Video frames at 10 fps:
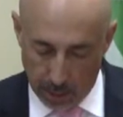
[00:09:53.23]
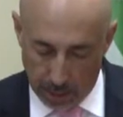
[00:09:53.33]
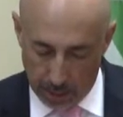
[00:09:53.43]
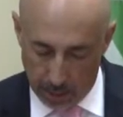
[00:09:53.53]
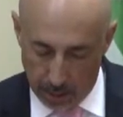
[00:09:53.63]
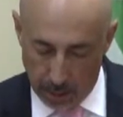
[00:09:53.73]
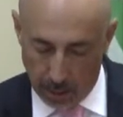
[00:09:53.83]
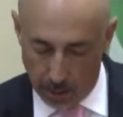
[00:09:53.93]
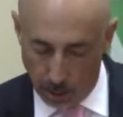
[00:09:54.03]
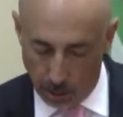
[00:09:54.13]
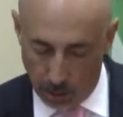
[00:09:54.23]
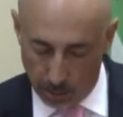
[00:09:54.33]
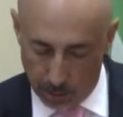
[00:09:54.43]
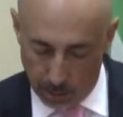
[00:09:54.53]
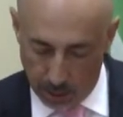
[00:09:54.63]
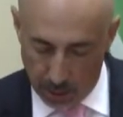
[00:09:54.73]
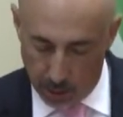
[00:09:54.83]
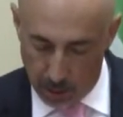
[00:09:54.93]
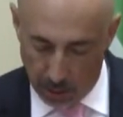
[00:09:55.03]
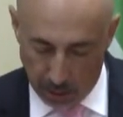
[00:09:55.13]
and a token of our
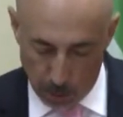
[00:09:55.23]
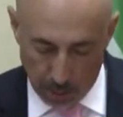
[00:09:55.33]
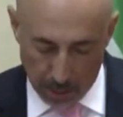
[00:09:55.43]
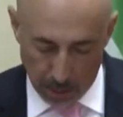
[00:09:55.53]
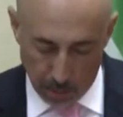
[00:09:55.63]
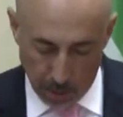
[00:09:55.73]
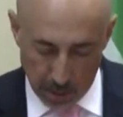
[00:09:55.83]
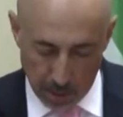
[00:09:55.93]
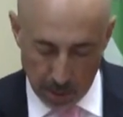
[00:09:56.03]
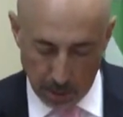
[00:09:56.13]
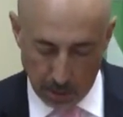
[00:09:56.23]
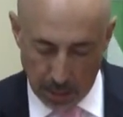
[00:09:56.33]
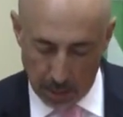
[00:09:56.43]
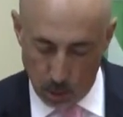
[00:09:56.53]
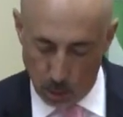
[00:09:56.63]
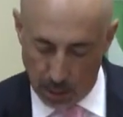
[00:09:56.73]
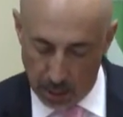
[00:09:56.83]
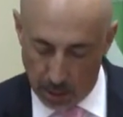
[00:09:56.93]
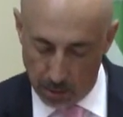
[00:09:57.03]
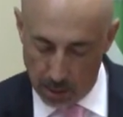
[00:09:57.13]
interest in expanding our presence, I'm glad to
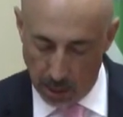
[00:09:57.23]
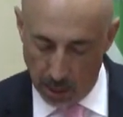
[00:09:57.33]
announce